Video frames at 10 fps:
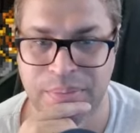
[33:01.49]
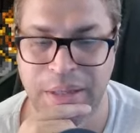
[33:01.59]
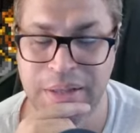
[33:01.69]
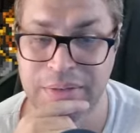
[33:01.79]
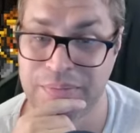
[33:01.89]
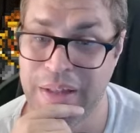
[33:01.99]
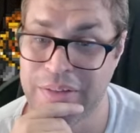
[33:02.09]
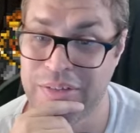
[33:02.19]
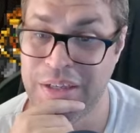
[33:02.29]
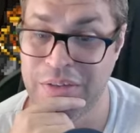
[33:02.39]
But
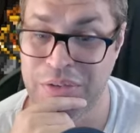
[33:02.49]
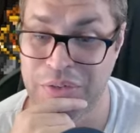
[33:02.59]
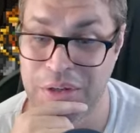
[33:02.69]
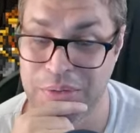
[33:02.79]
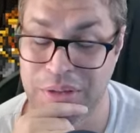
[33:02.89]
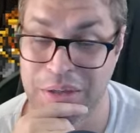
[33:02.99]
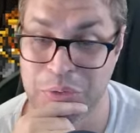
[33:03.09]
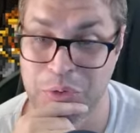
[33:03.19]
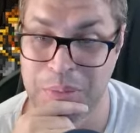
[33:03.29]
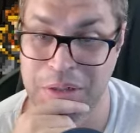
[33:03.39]
that's the end of the video. Thank
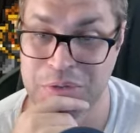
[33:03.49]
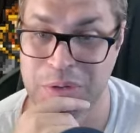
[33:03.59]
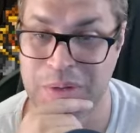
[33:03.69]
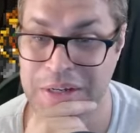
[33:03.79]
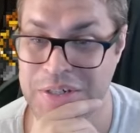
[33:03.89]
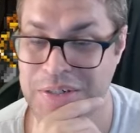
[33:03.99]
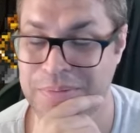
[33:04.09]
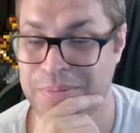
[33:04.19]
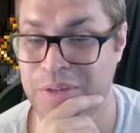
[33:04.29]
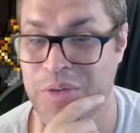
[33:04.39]
you so much for
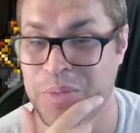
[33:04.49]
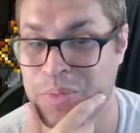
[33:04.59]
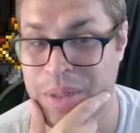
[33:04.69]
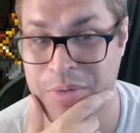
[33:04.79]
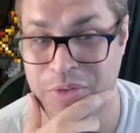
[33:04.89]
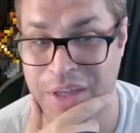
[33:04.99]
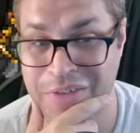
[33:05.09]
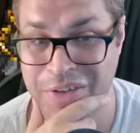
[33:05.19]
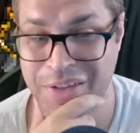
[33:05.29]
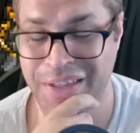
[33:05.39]
watching. Please subscribe if you
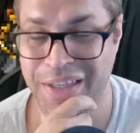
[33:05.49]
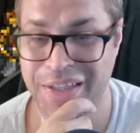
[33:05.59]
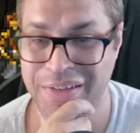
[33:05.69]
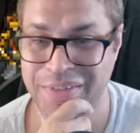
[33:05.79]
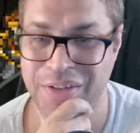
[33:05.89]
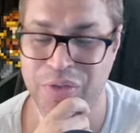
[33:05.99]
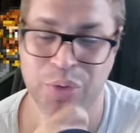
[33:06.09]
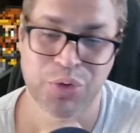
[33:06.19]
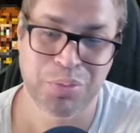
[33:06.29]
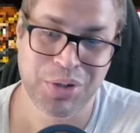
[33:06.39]
haven't, and
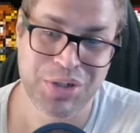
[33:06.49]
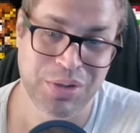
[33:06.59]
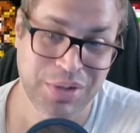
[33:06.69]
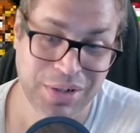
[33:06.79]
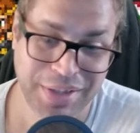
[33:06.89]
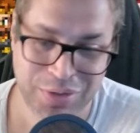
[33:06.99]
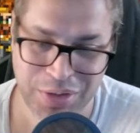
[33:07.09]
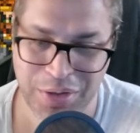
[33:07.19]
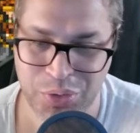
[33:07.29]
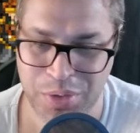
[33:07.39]
go and support the channel. There are links
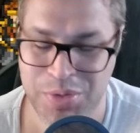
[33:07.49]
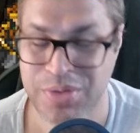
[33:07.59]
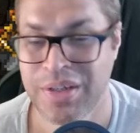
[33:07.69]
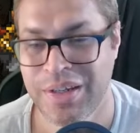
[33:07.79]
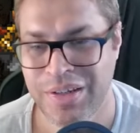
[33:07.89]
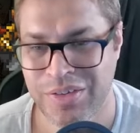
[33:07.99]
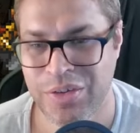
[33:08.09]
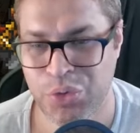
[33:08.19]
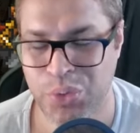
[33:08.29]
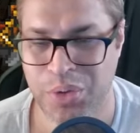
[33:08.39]
in the description.
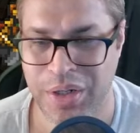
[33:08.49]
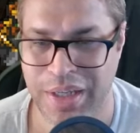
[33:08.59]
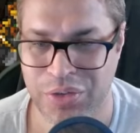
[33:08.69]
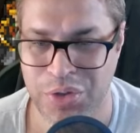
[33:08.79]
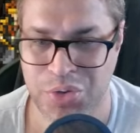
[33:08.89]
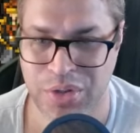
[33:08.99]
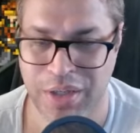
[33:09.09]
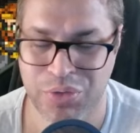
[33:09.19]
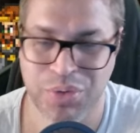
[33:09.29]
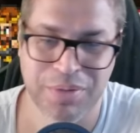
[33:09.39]
See you soon on the next video or
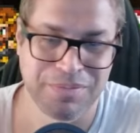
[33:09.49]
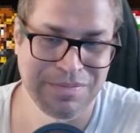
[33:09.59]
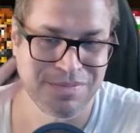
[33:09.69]
live stream.